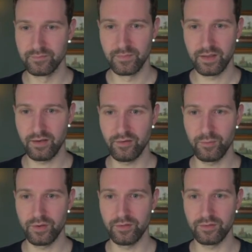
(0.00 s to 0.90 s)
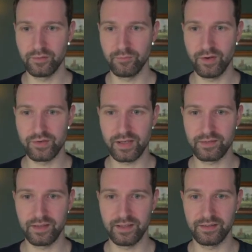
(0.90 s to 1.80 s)
we're using some regex
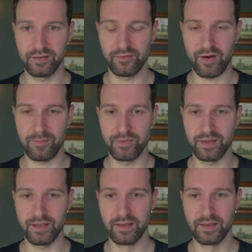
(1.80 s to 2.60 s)
here to grab the